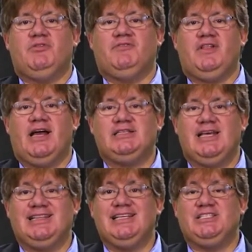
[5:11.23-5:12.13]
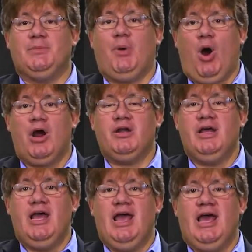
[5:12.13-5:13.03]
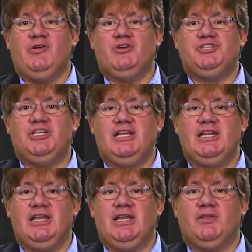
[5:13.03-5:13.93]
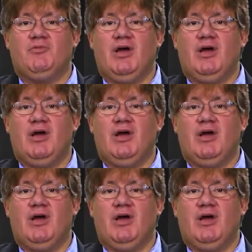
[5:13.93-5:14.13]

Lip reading: reflects, at least in part, heterogeneity in the